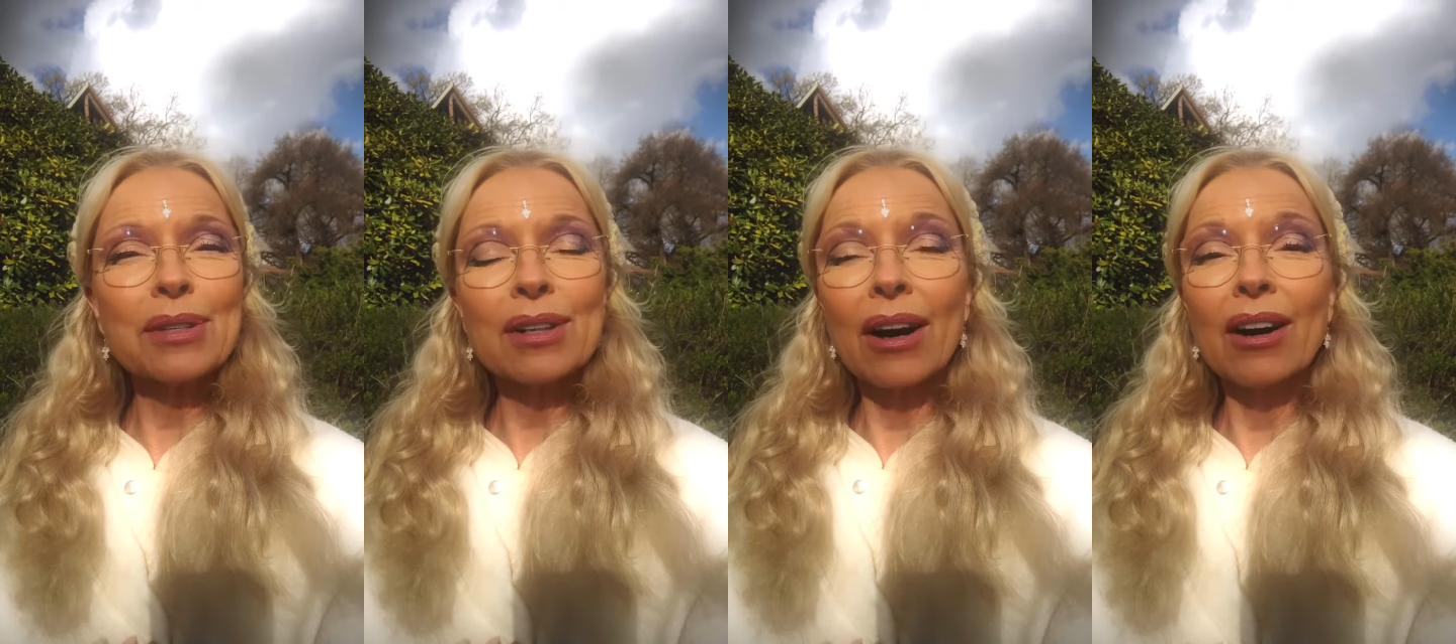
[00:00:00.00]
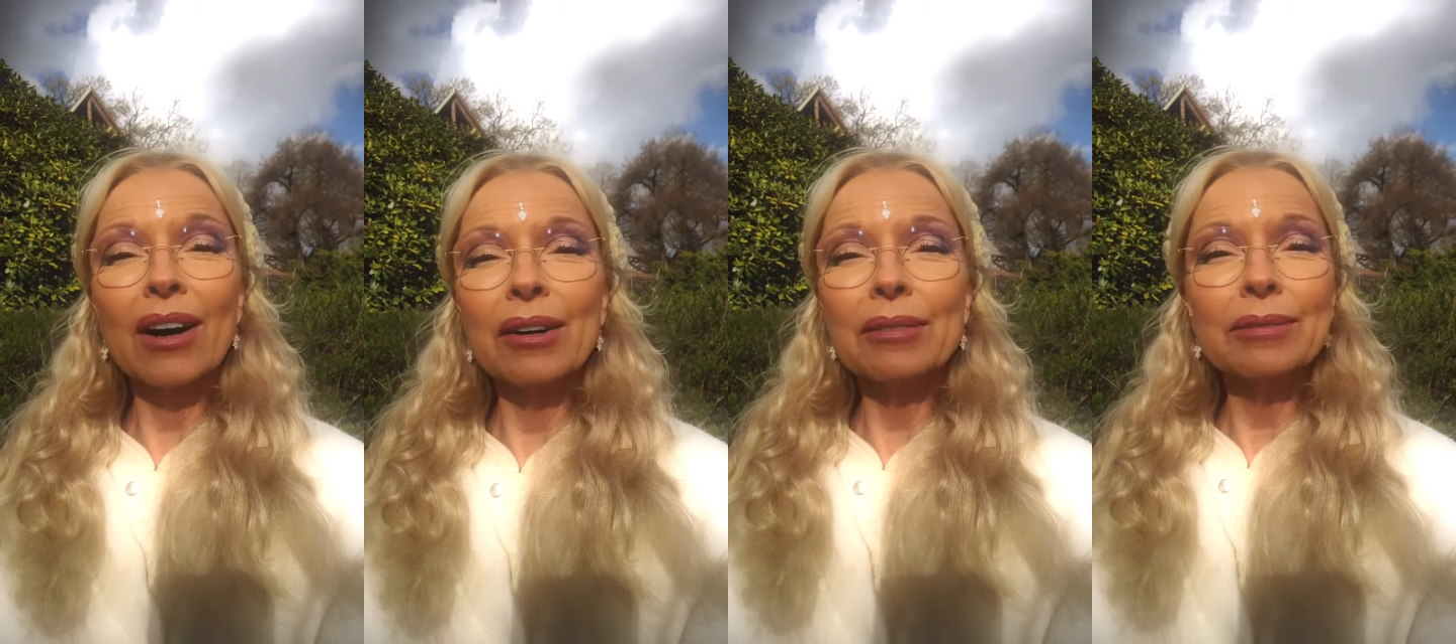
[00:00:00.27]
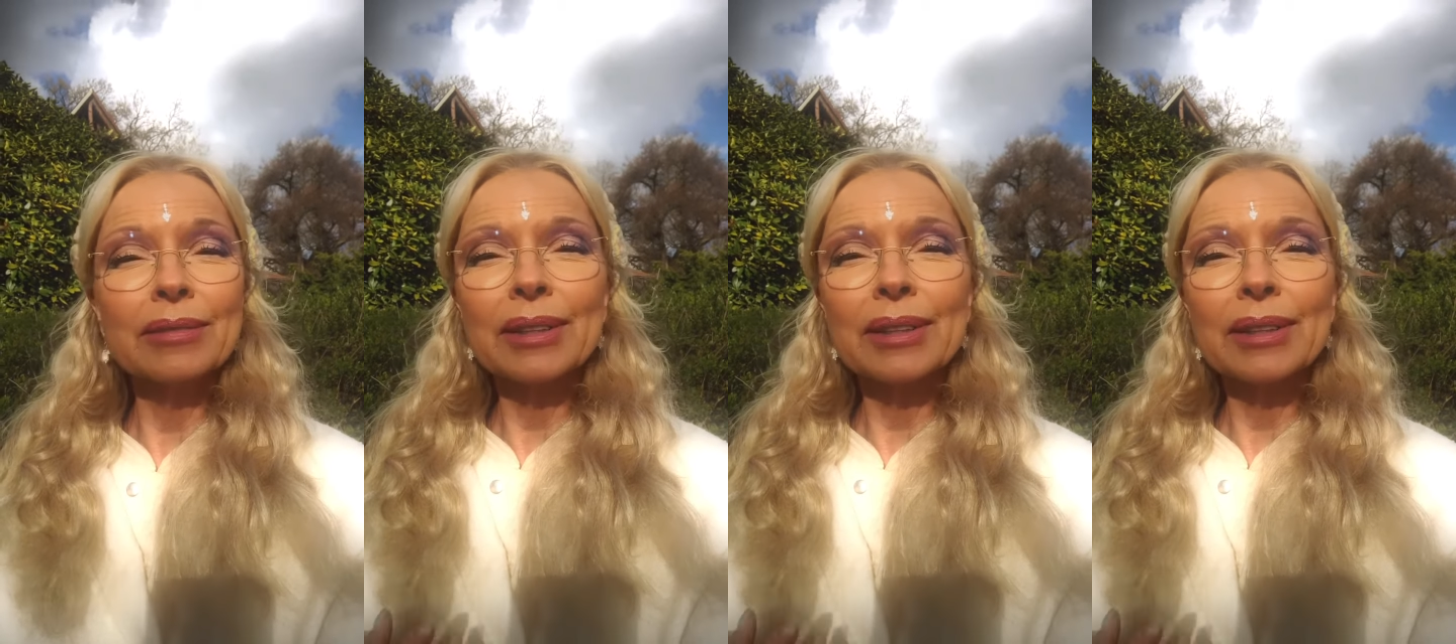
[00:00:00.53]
our